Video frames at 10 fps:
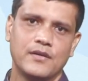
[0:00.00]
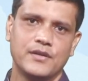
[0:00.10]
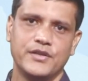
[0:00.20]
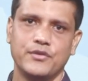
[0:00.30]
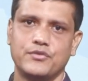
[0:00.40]

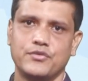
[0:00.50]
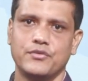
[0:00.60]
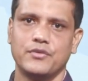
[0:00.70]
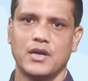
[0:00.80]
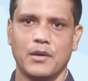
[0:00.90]
due
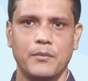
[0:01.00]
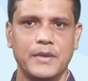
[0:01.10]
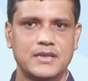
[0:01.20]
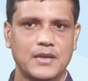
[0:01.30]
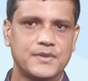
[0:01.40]
to
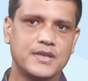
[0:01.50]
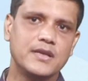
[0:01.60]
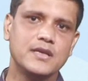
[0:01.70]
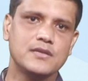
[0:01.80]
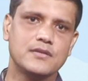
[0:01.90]
government
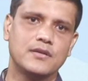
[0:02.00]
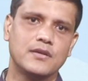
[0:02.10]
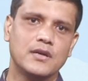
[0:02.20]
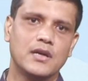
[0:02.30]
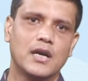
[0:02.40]
subsidies,
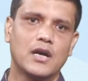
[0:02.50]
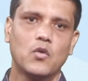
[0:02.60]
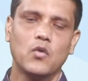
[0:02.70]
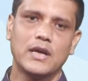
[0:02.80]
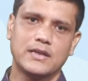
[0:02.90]

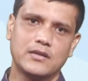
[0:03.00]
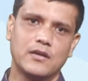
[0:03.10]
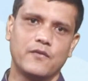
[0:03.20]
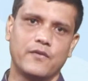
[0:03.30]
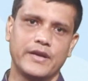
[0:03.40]

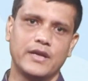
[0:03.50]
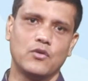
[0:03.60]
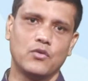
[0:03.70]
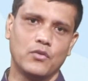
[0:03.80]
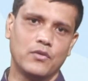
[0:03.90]
collateral-free
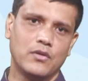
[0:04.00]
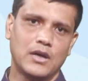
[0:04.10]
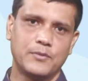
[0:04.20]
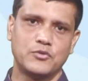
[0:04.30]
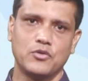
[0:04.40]
loan
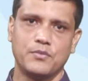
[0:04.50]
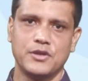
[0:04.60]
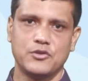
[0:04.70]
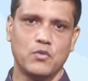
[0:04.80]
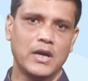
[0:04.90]
up to
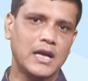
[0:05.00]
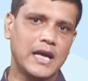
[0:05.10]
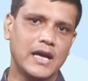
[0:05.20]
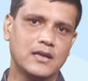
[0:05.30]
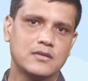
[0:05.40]
Rs 1
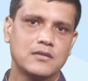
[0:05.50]
lakh,